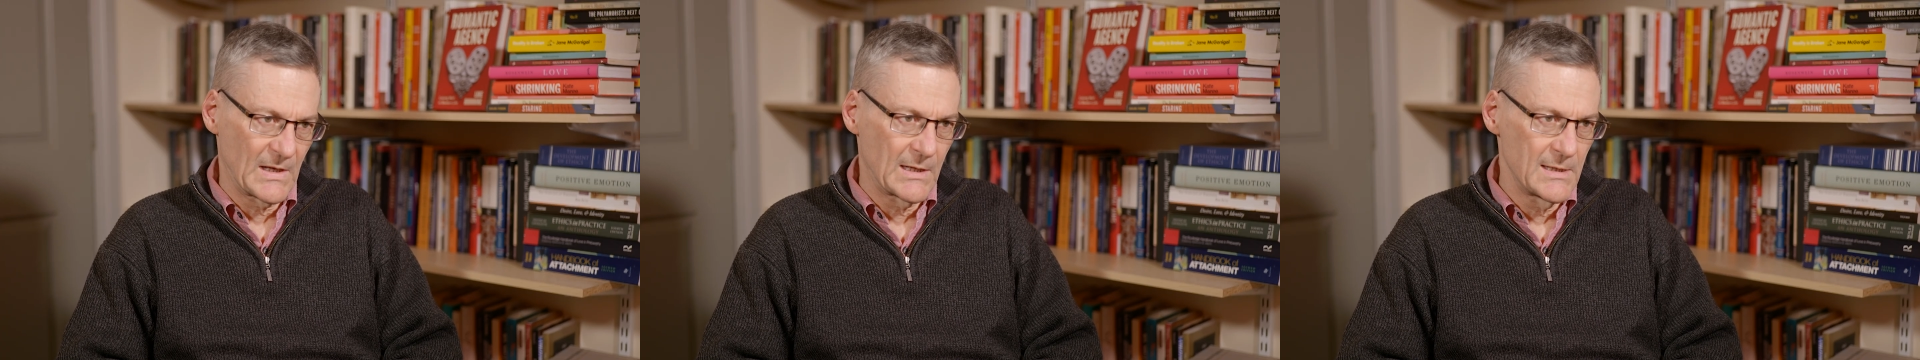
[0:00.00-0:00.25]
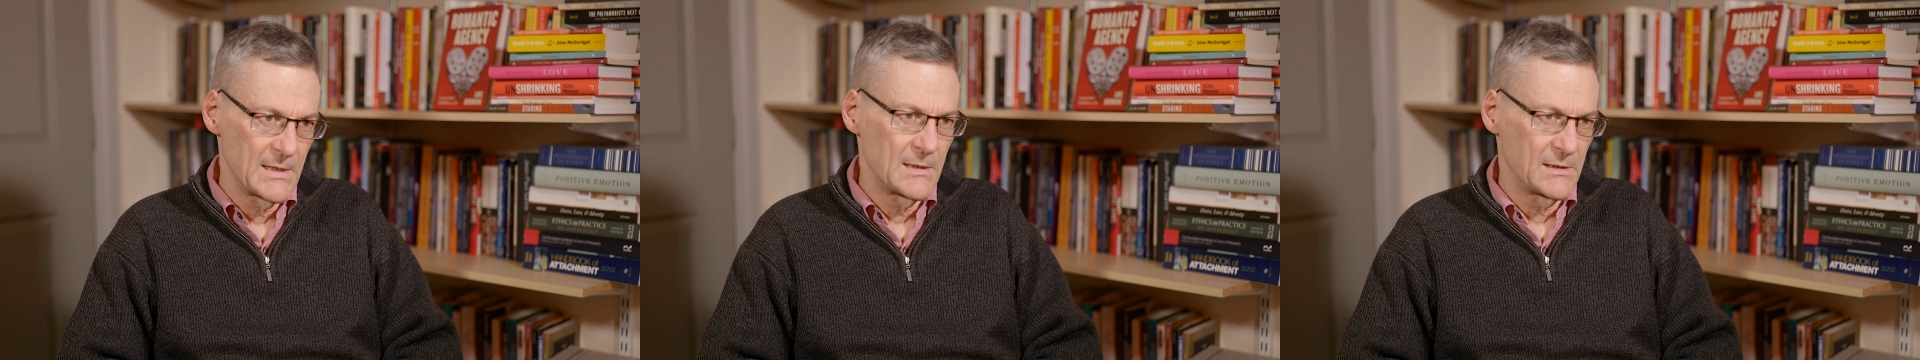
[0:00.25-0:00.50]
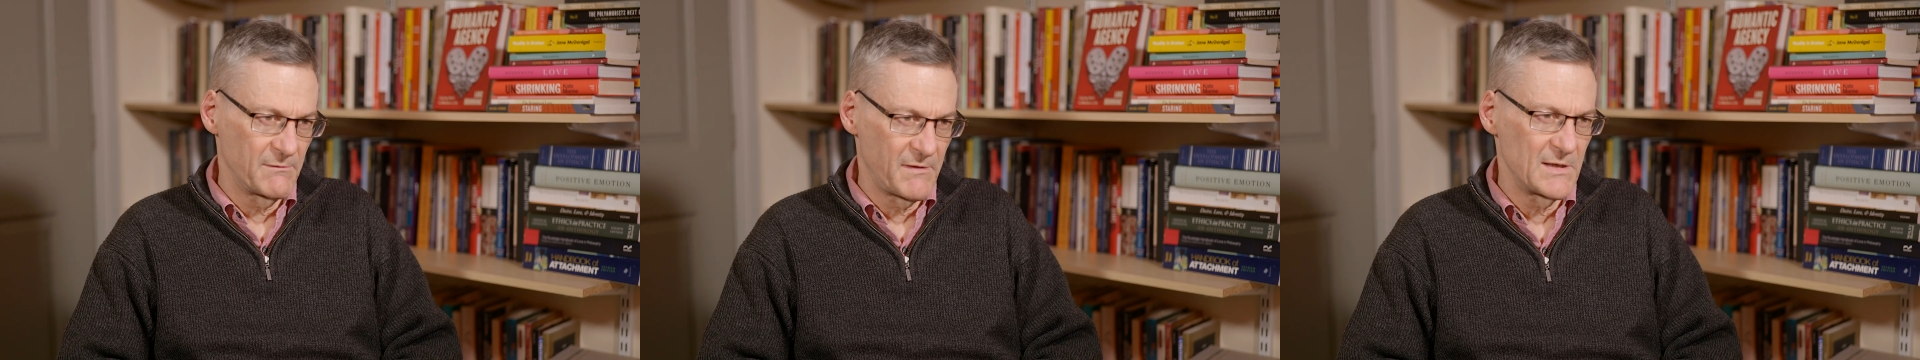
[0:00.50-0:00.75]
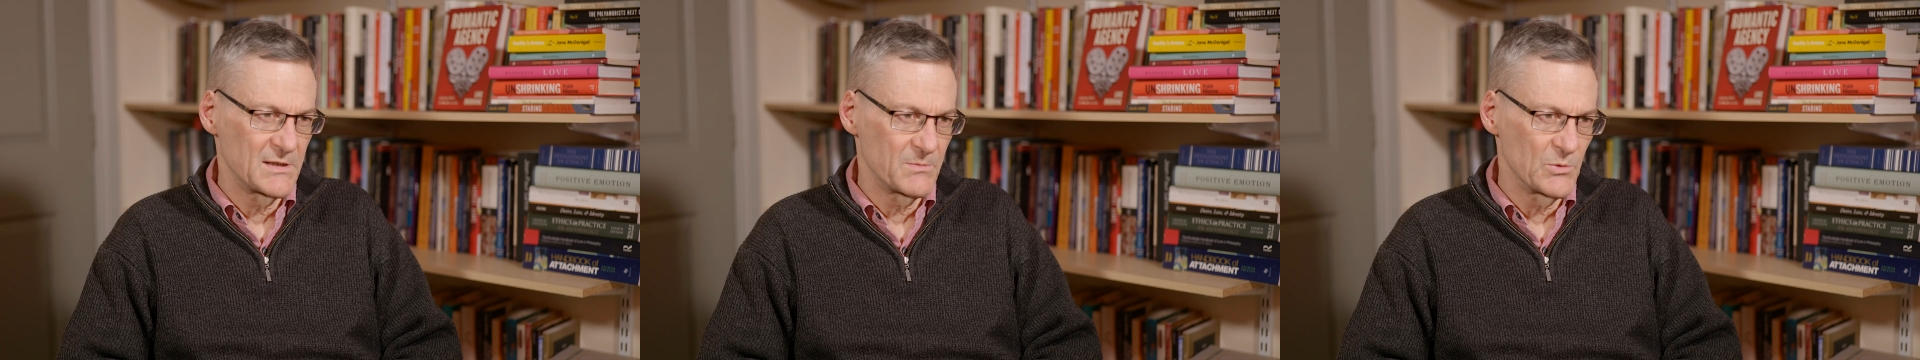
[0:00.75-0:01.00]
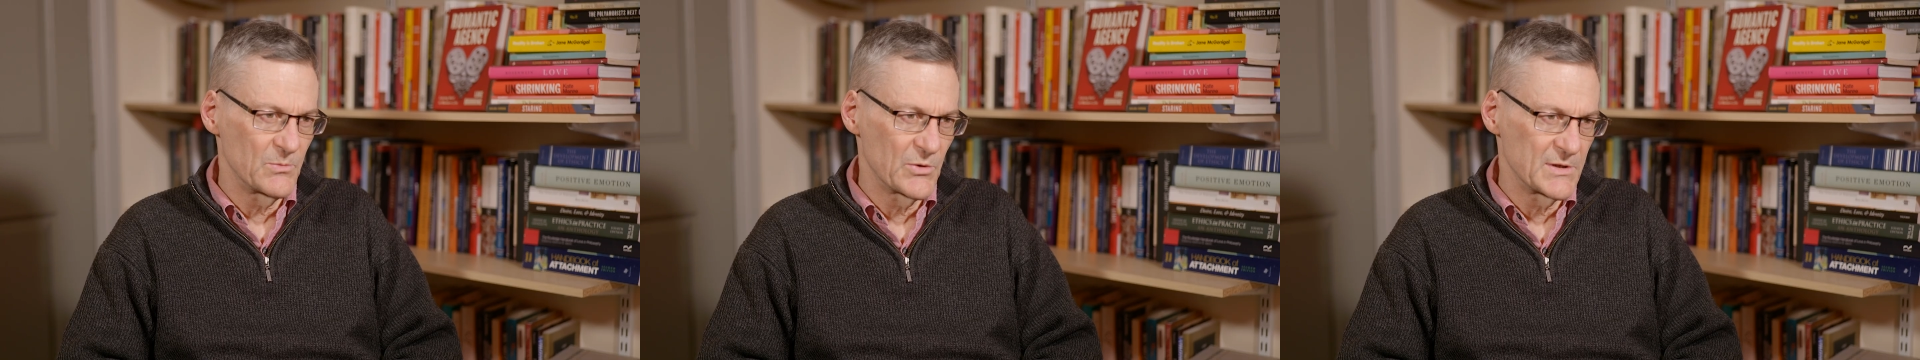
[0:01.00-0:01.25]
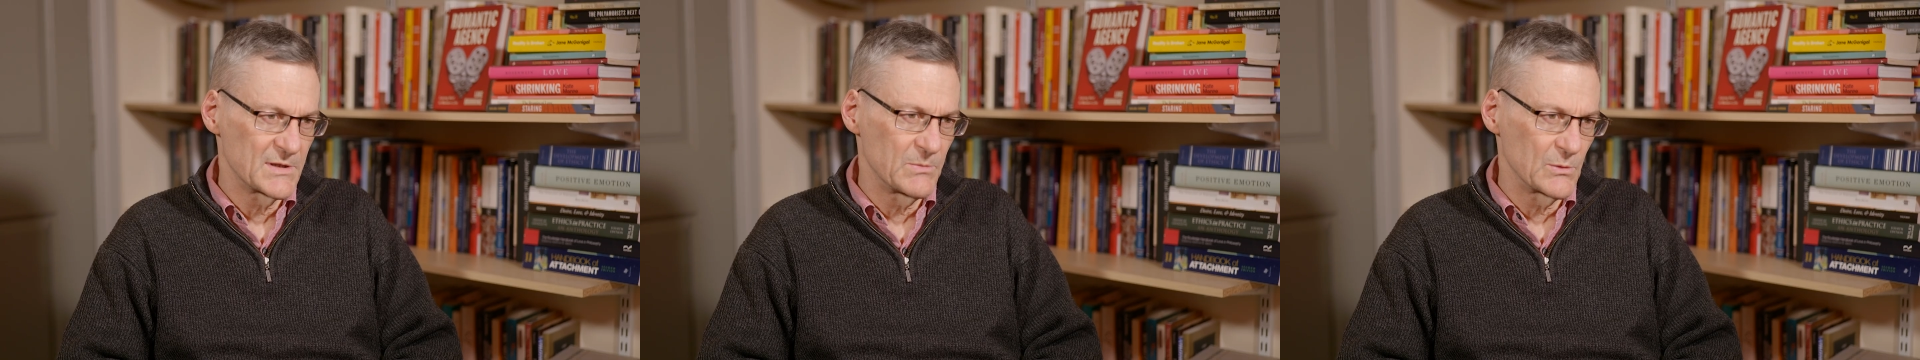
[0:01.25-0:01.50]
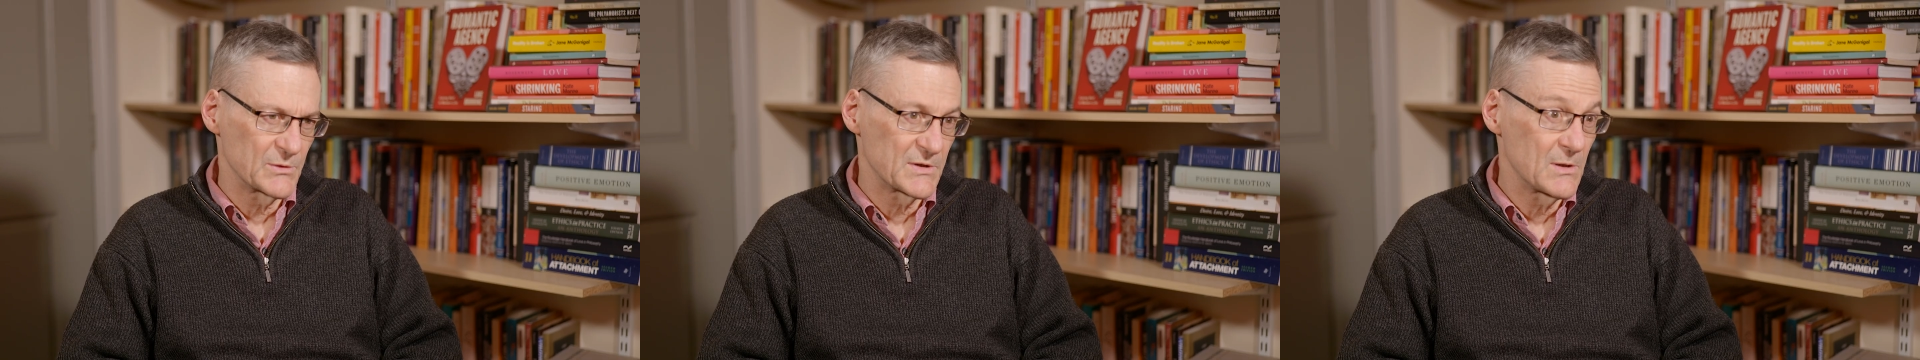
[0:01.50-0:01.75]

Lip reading: clear defensible principles.